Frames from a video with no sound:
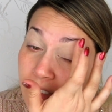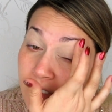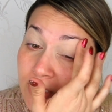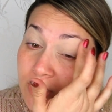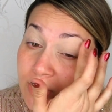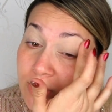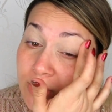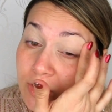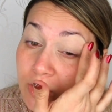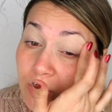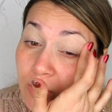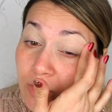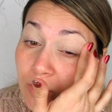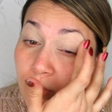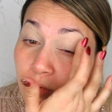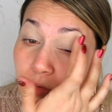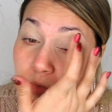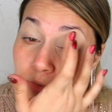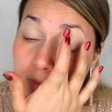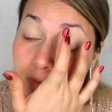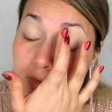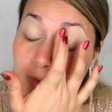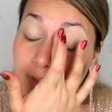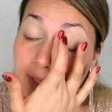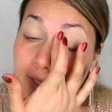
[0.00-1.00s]

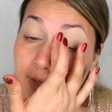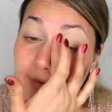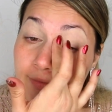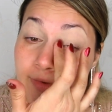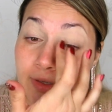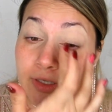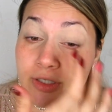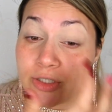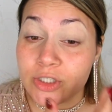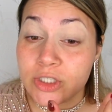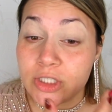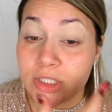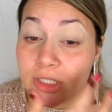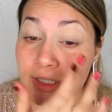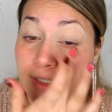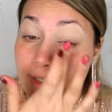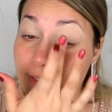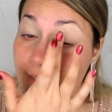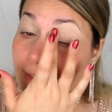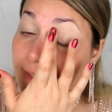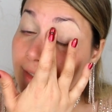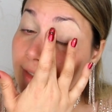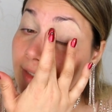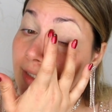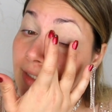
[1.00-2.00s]
So
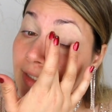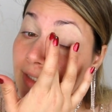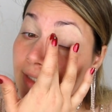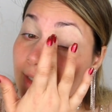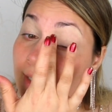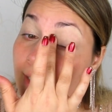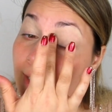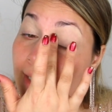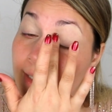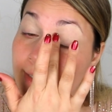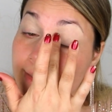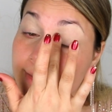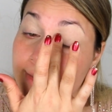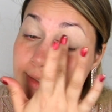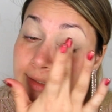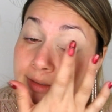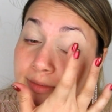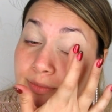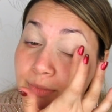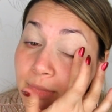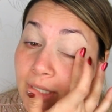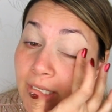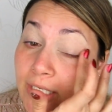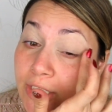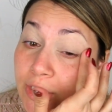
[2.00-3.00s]
eventually I did
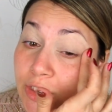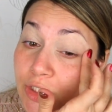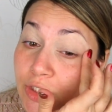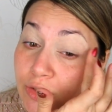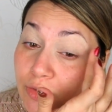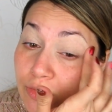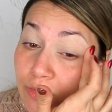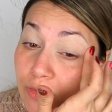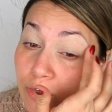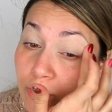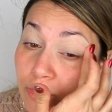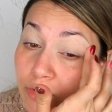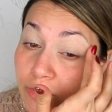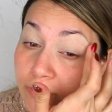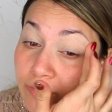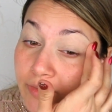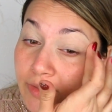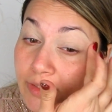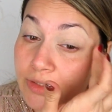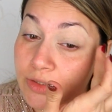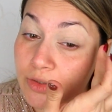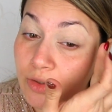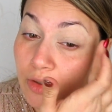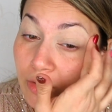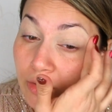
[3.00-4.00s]
manage to order
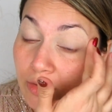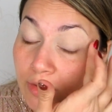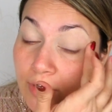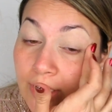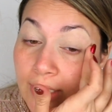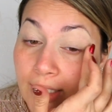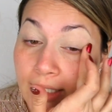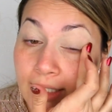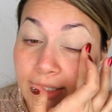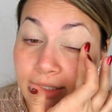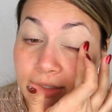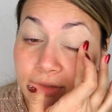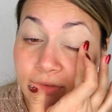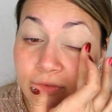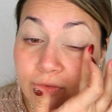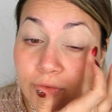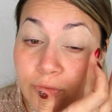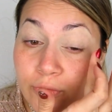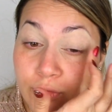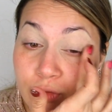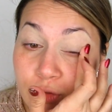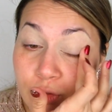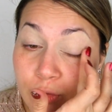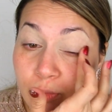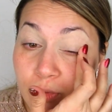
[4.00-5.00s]
it online
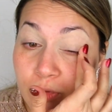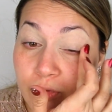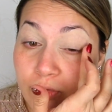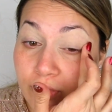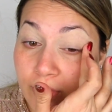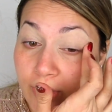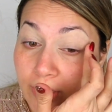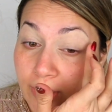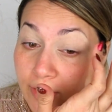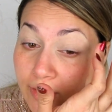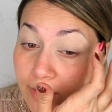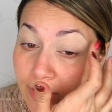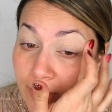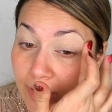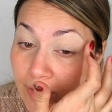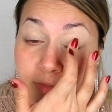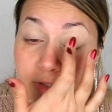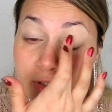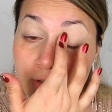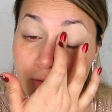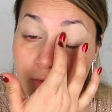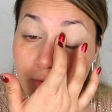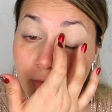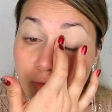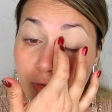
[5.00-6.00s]
through Superdrug
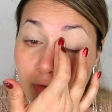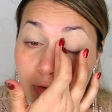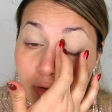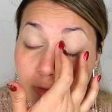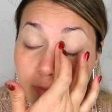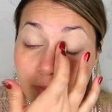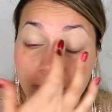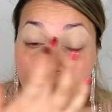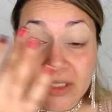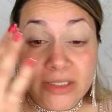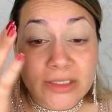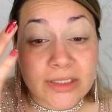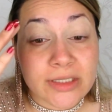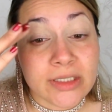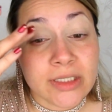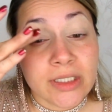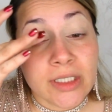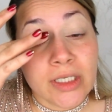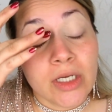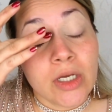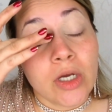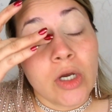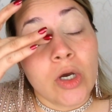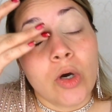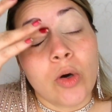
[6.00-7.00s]
store, but
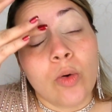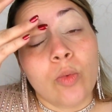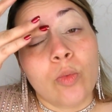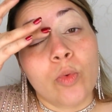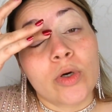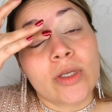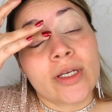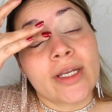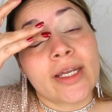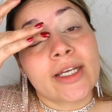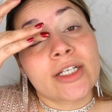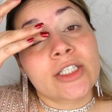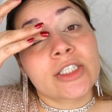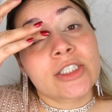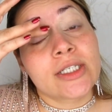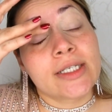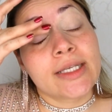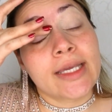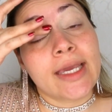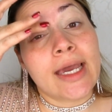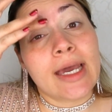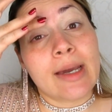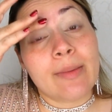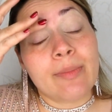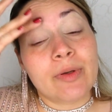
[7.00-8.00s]
what actually
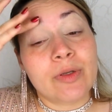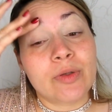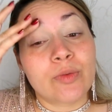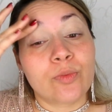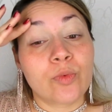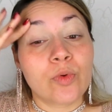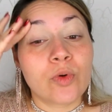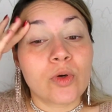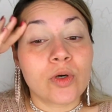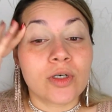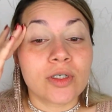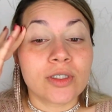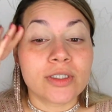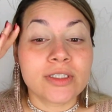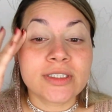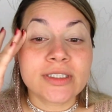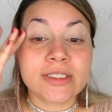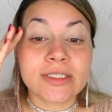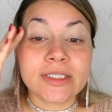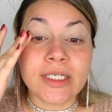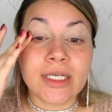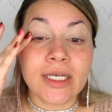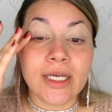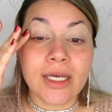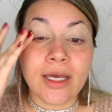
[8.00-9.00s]
happened
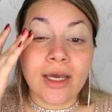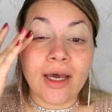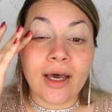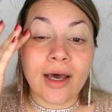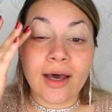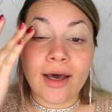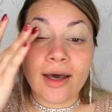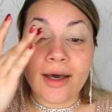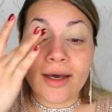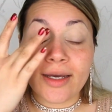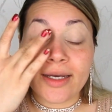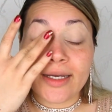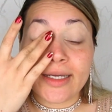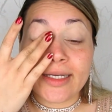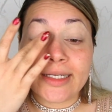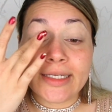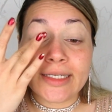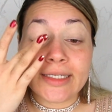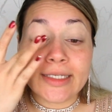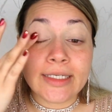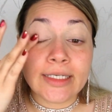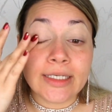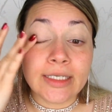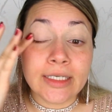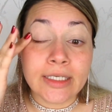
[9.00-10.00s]
was I